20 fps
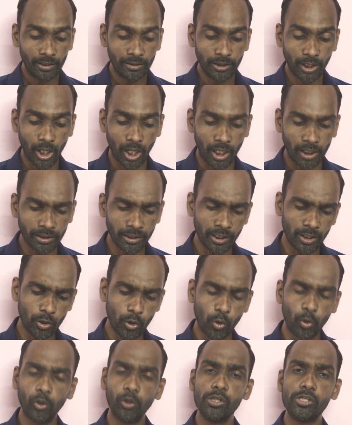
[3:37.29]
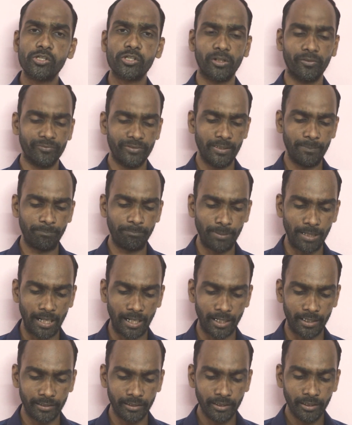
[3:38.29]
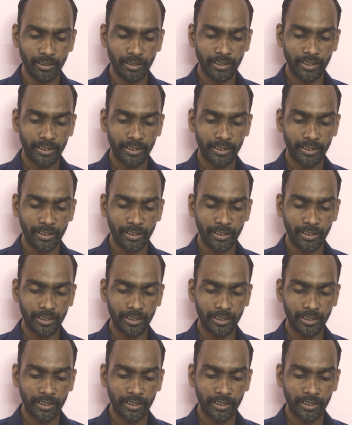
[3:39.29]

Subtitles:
The other goals of the plan